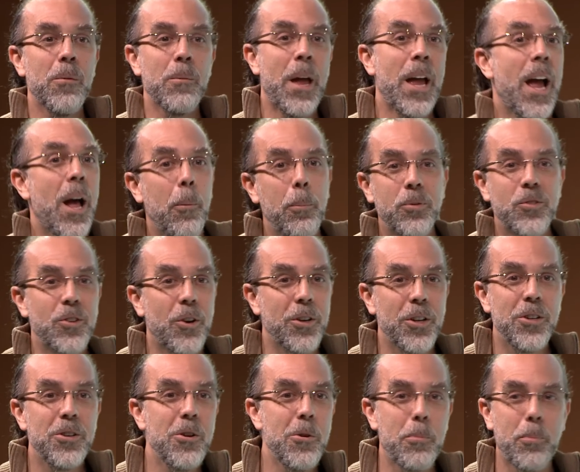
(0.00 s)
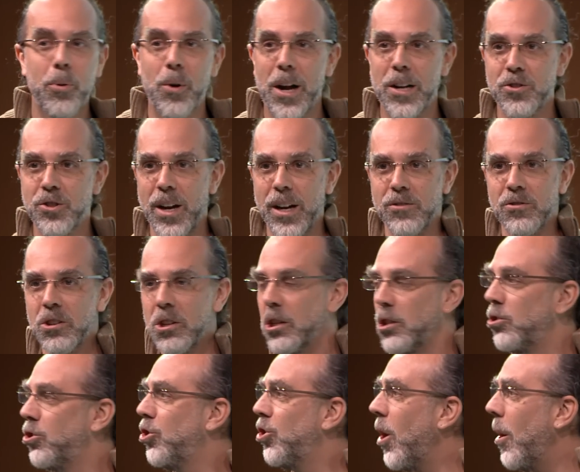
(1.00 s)
Help start a new project.
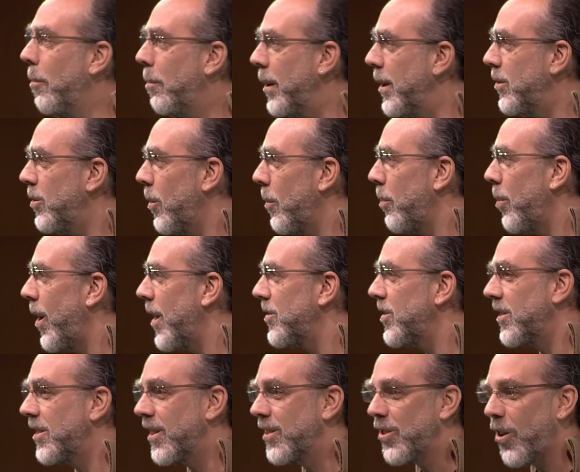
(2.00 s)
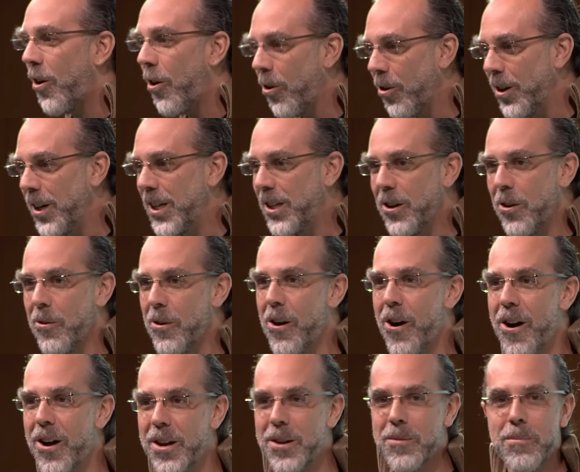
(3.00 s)
Jump into a project that's already going
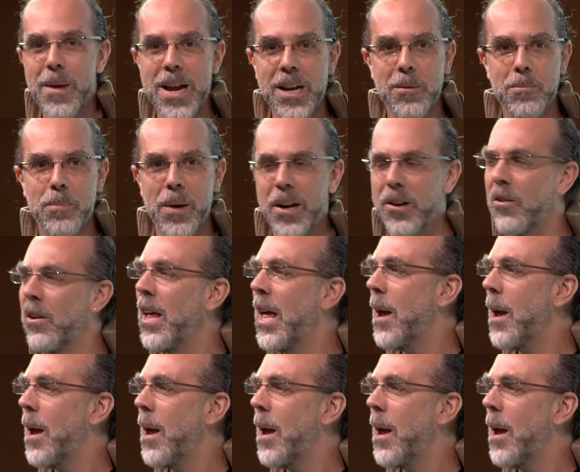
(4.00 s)
on and make it better,